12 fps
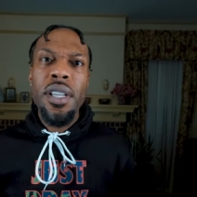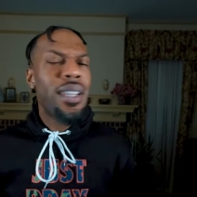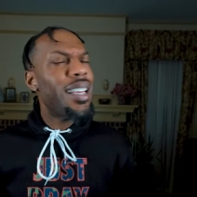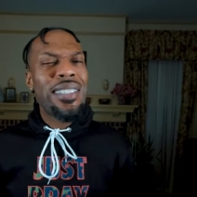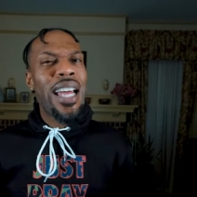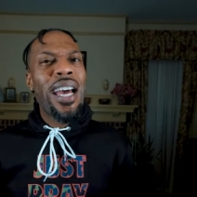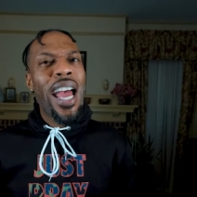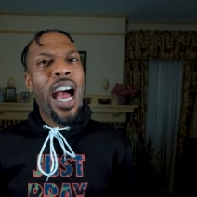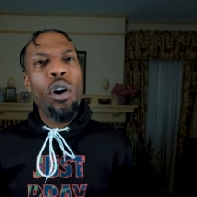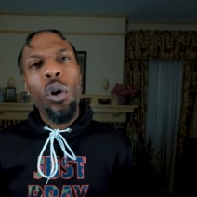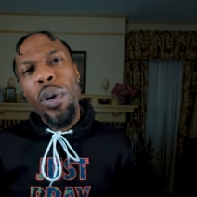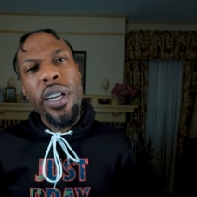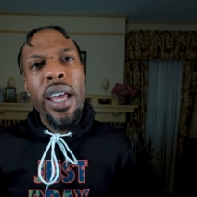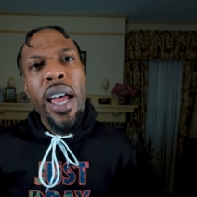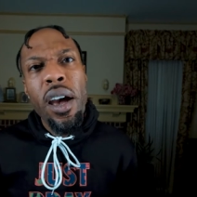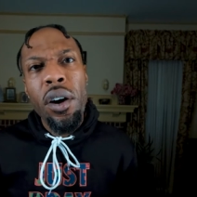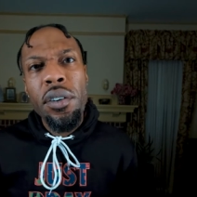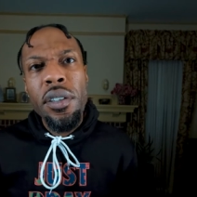That's not how it went
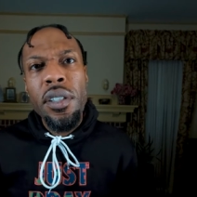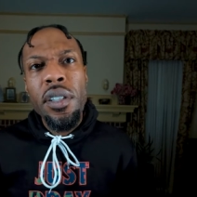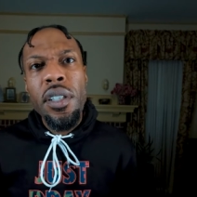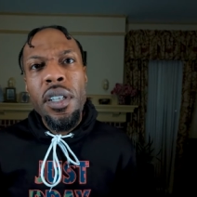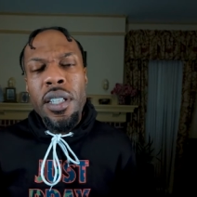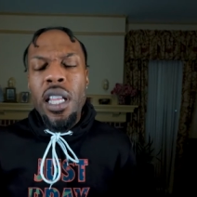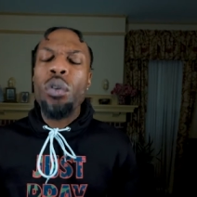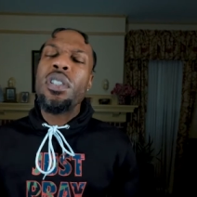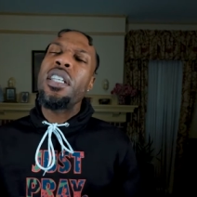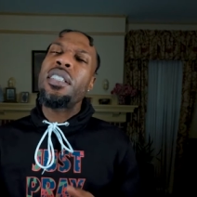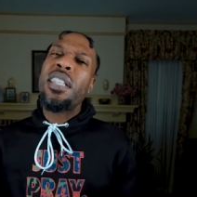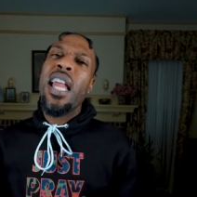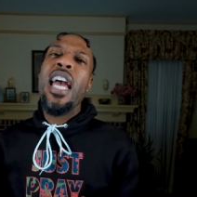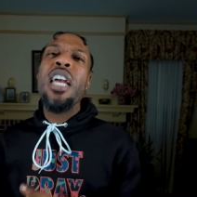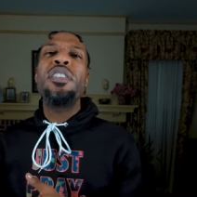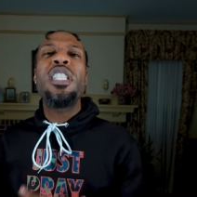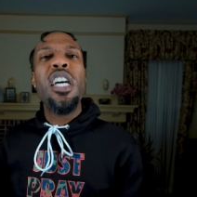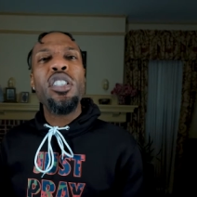down. There was an enslaved
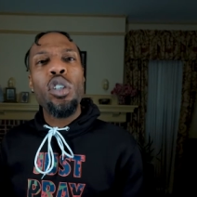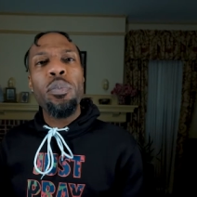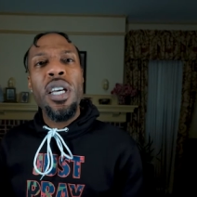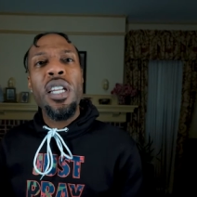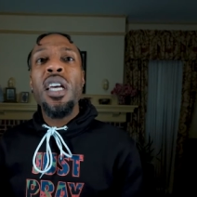gentleman.